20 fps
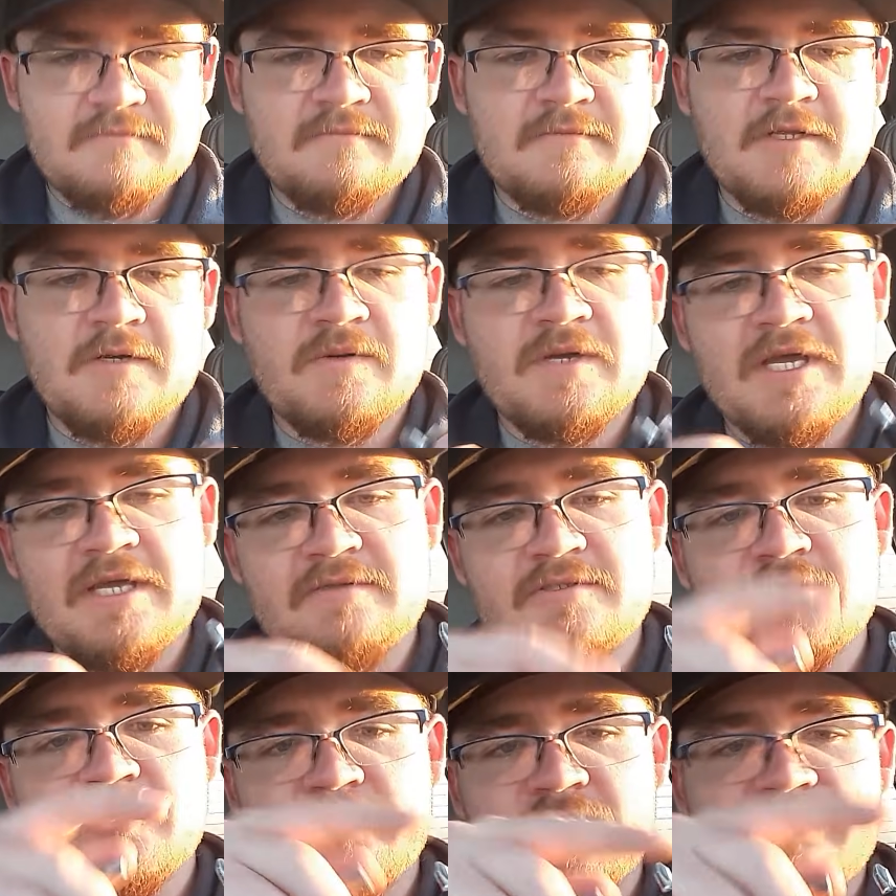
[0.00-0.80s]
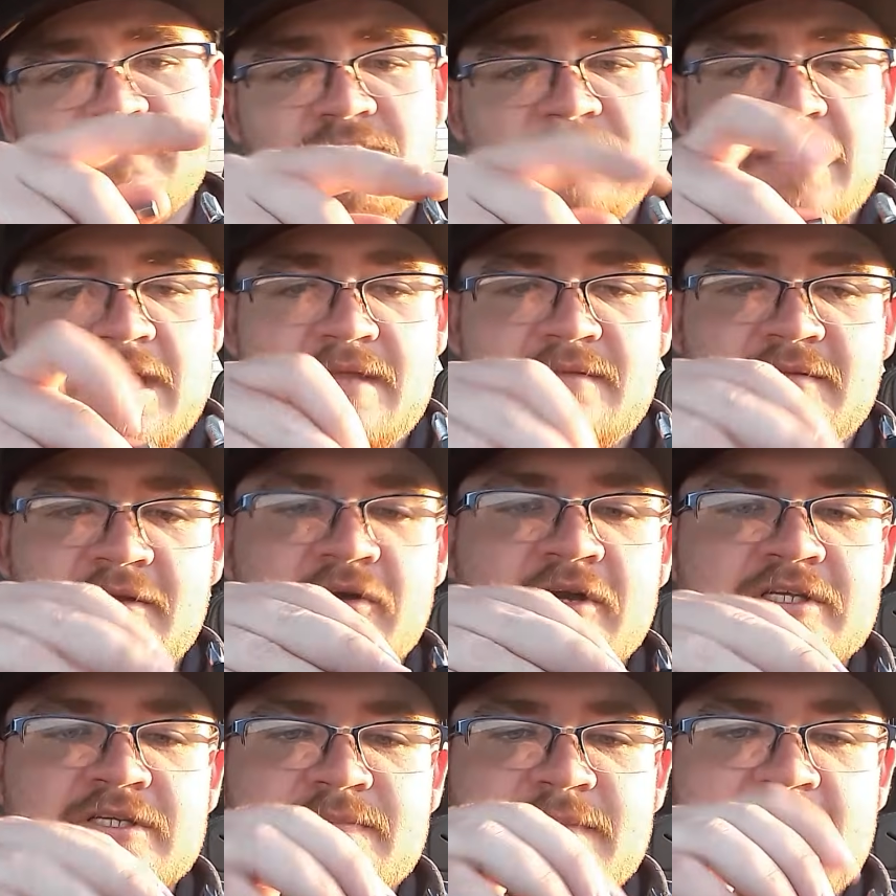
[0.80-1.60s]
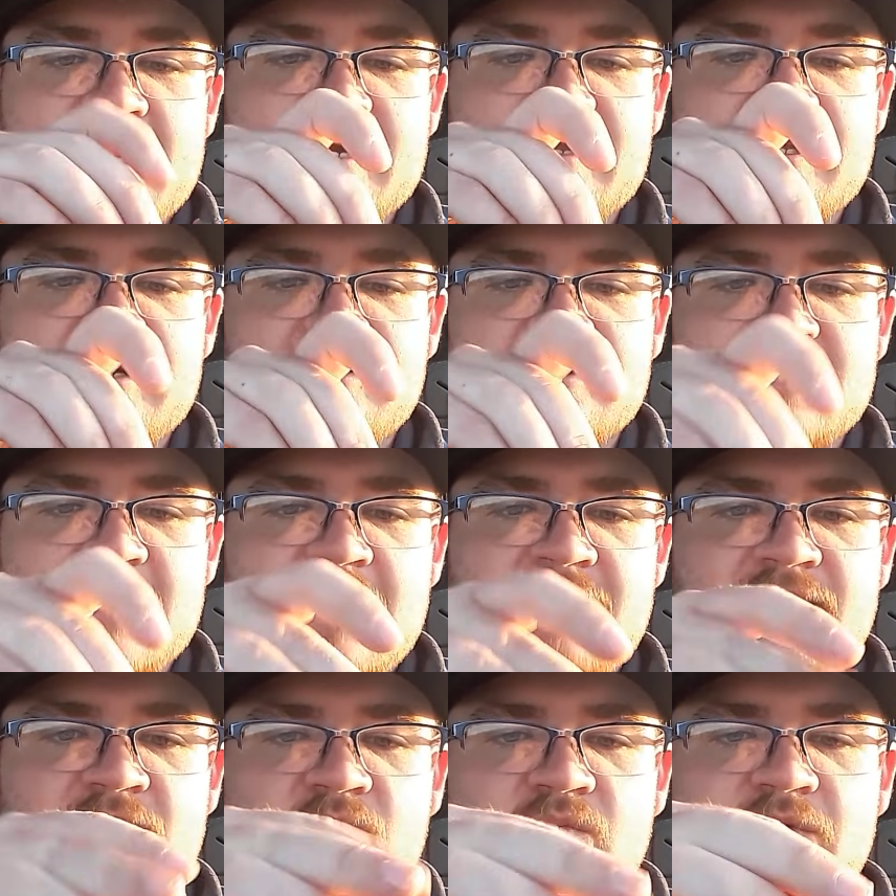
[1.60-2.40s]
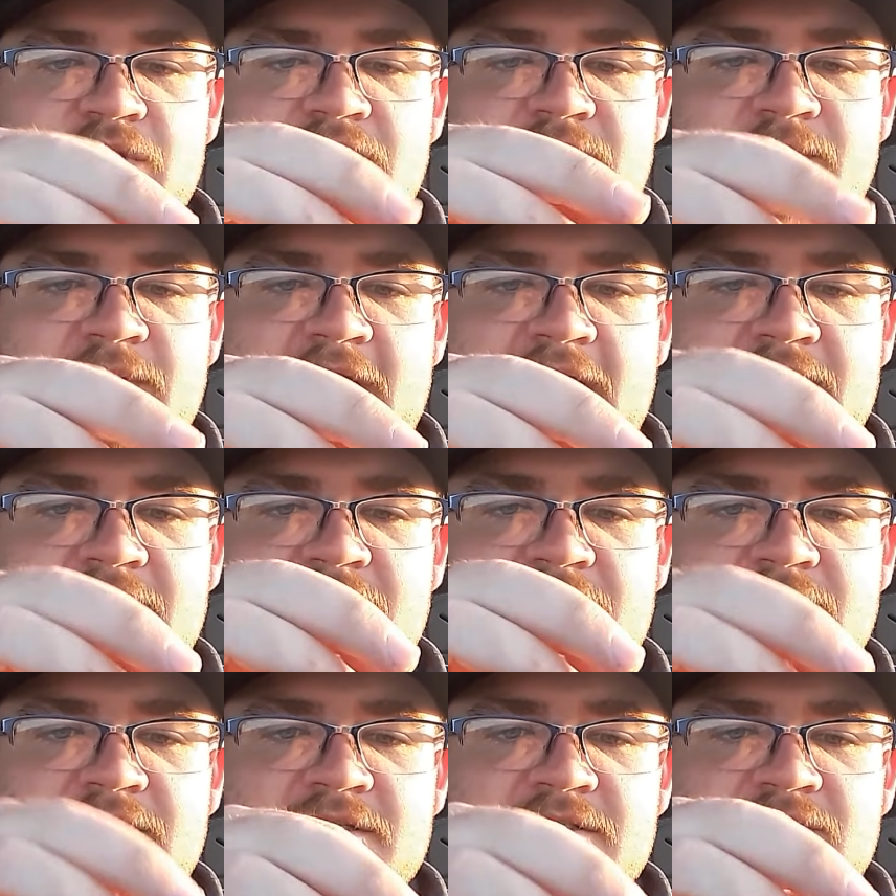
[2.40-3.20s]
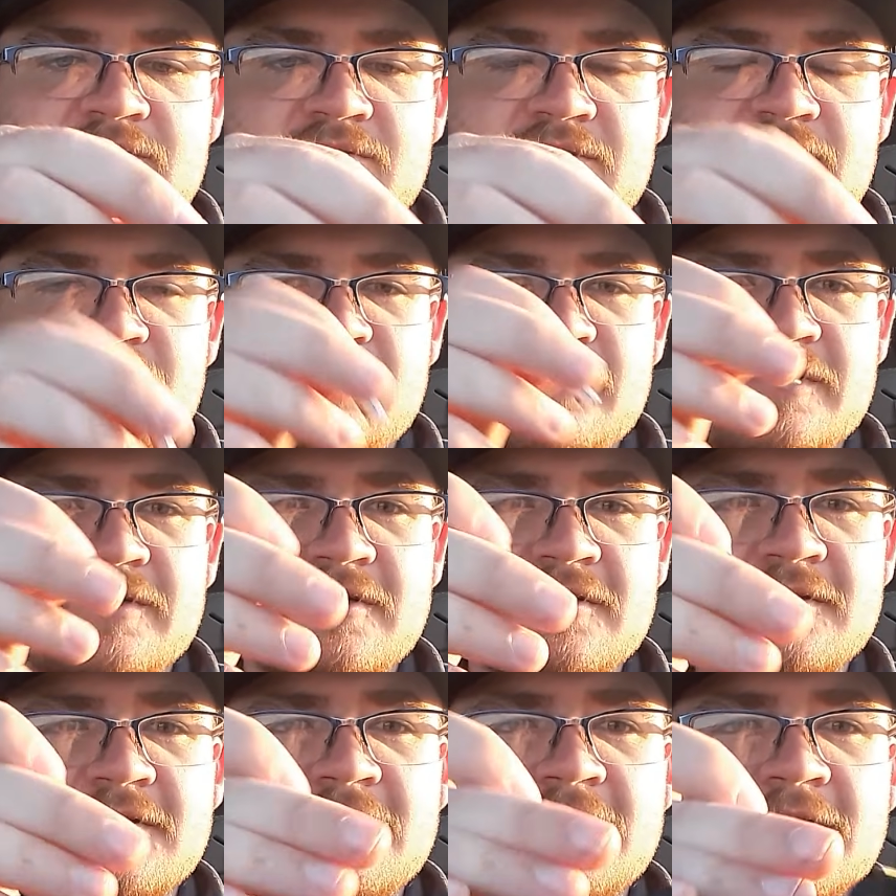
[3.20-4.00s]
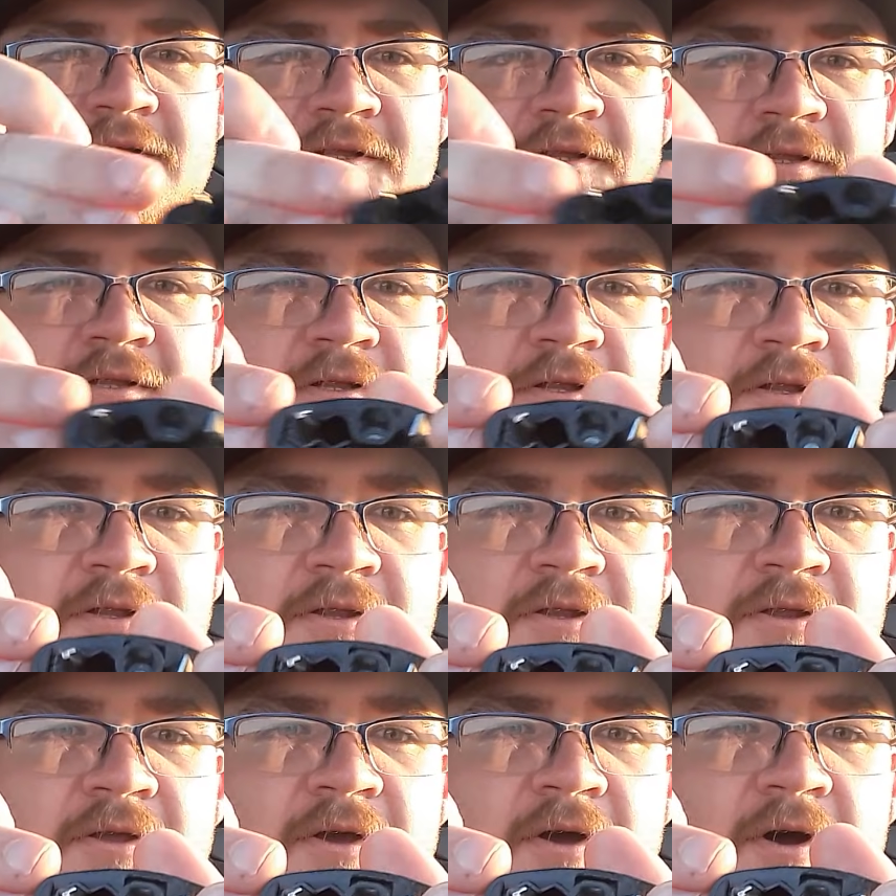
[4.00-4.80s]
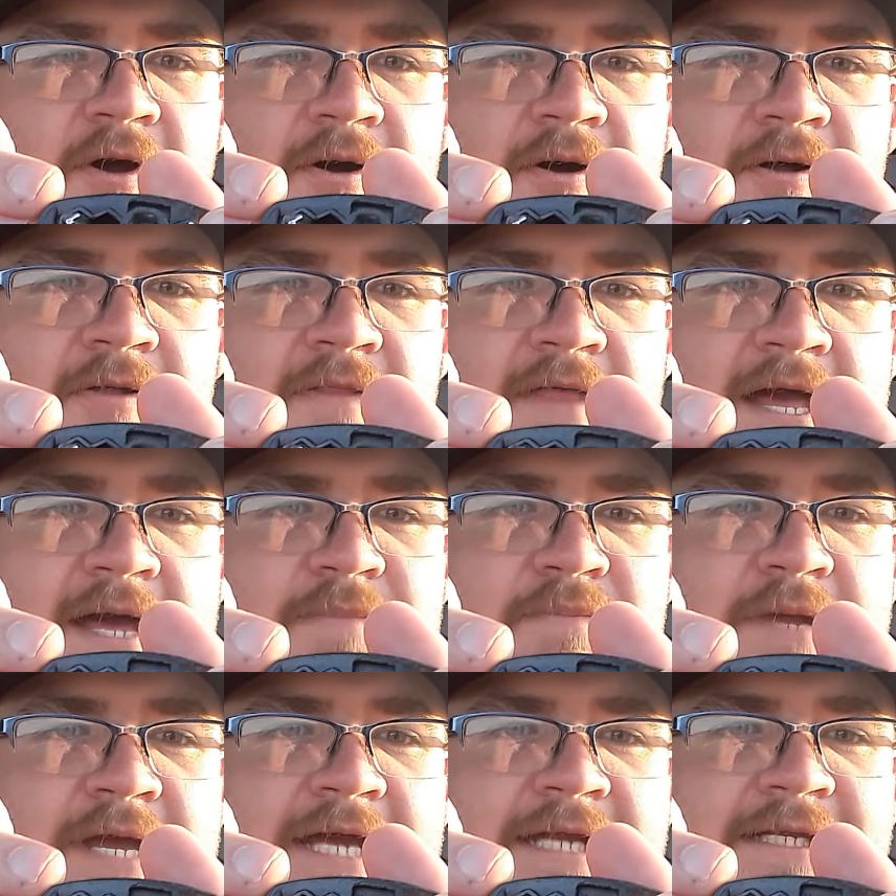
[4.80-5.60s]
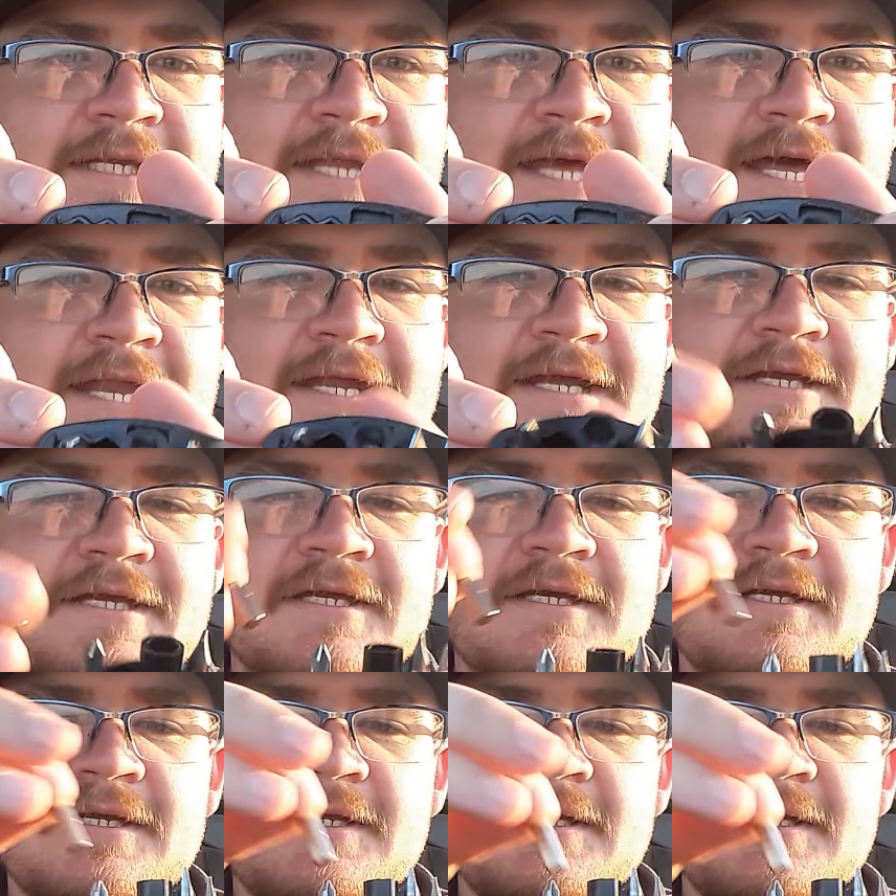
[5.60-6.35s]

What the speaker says: okay, so there is a magnet there. It's kind of a weak magnet. Doesn't really feel all that magnetic,